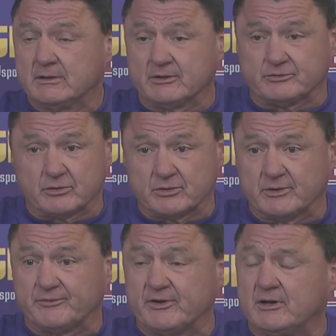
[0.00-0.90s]
Let's look at
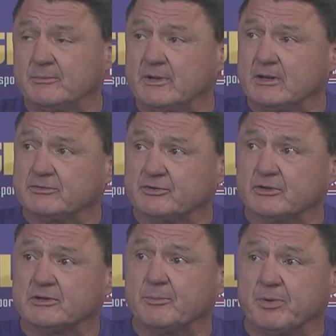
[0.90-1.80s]
the film, and let's
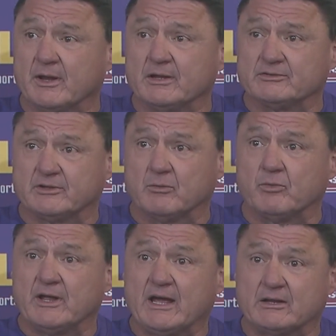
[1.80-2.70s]
look at the plays that
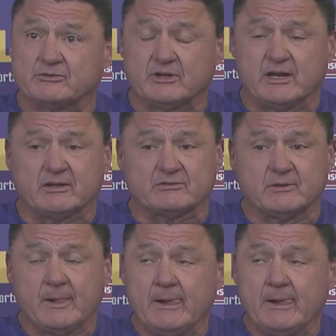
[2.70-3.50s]
we had a chance.